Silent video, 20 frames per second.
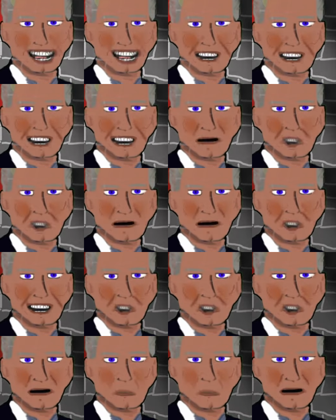all the
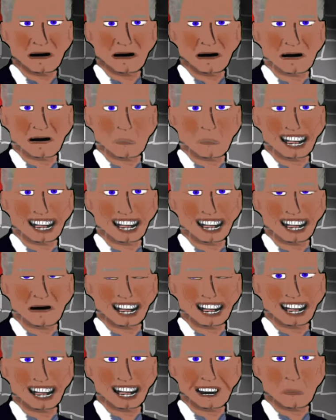land from the poor
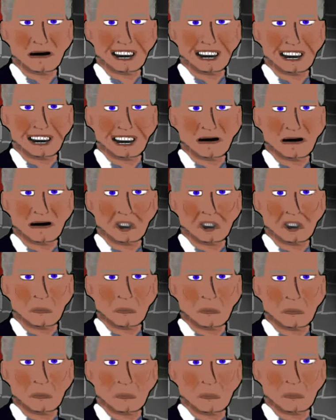little innocent
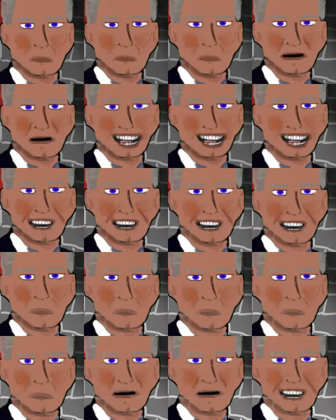little
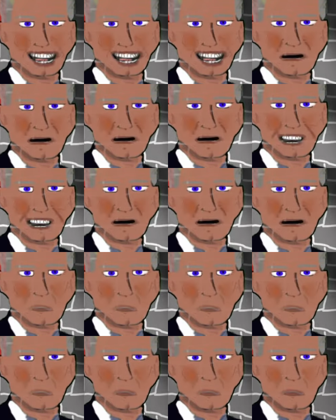children
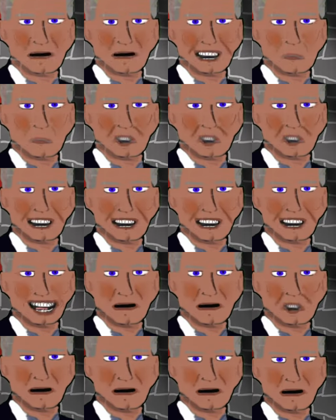of
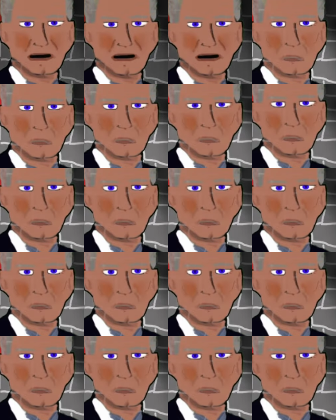Jihadistan.